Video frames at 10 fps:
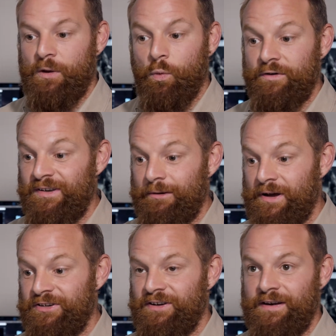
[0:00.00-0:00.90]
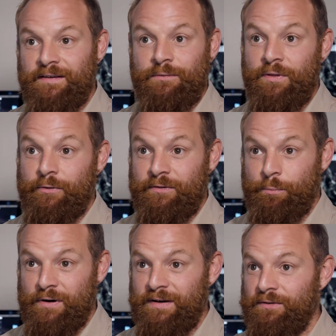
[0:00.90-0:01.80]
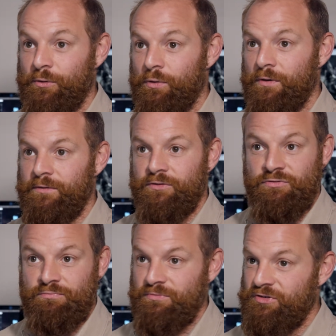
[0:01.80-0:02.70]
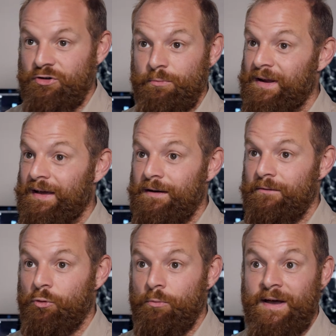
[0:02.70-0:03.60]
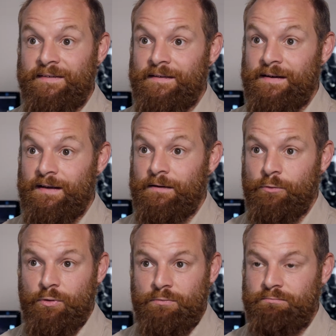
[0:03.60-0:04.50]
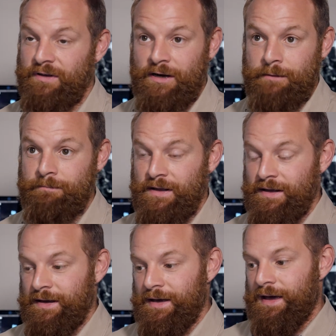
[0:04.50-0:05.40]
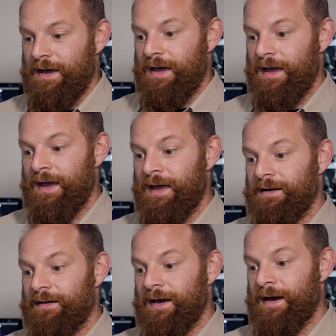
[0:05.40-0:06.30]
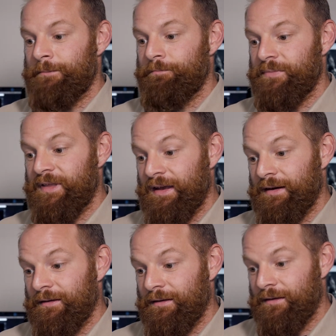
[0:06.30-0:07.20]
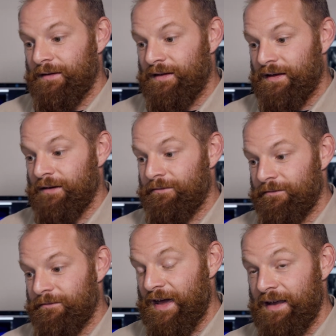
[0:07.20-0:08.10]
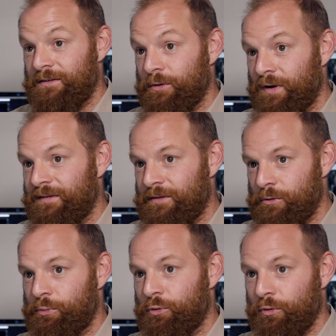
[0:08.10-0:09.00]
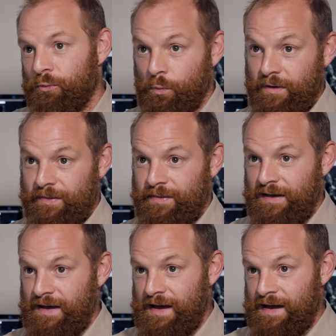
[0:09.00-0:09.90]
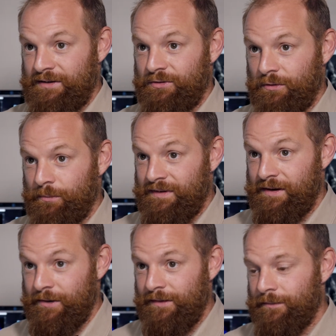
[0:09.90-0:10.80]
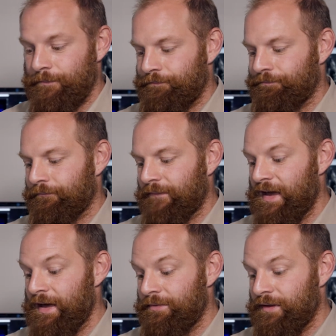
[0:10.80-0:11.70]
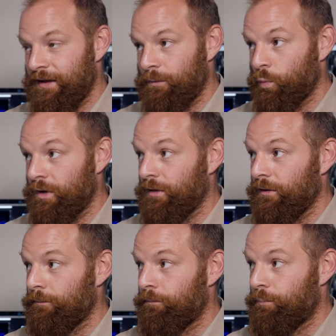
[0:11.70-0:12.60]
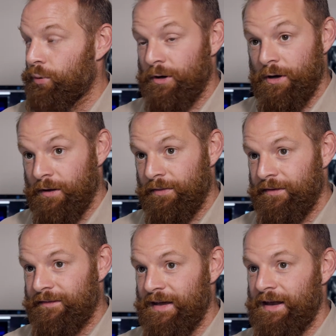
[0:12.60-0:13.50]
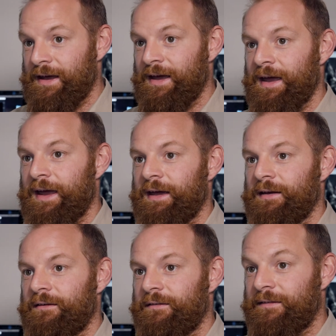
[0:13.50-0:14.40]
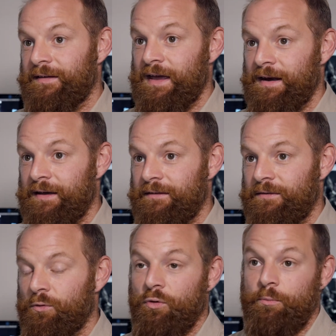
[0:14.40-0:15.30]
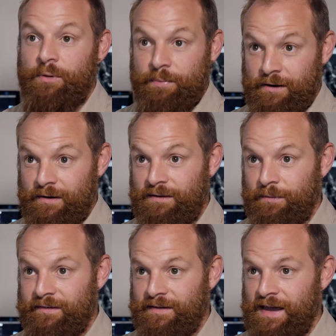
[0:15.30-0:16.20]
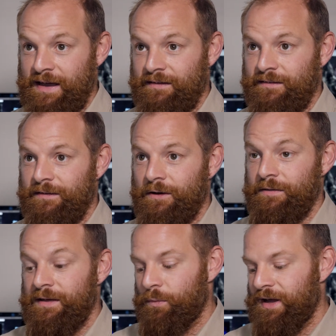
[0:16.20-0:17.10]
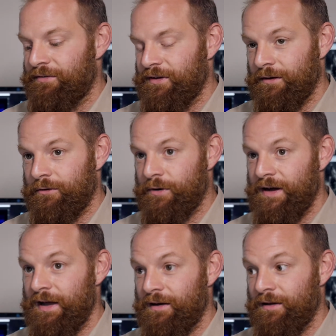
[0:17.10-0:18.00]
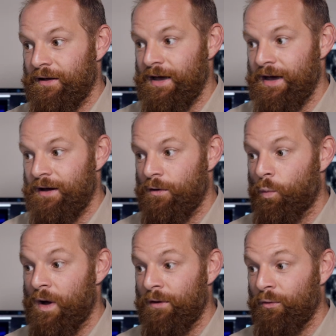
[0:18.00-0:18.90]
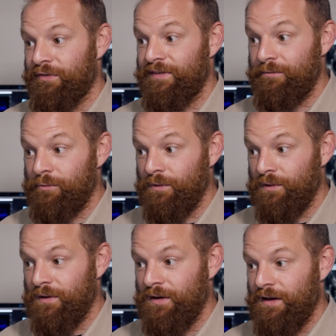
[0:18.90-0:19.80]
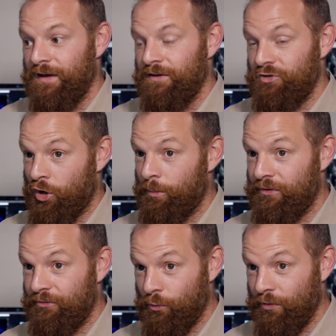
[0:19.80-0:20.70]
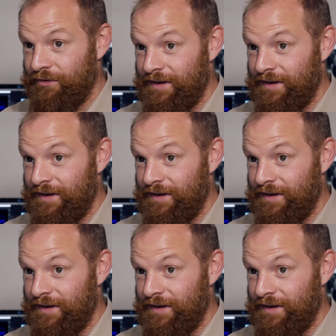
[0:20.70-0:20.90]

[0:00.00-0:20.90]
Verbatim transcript: what generation it is, whether it's print or dupe negative or master negative, or you know, and then give that to us, the report with the actual material, and then we'll put it on the scanner and scan it or prepare it to be scanned. So then we have to create one or several jobs for the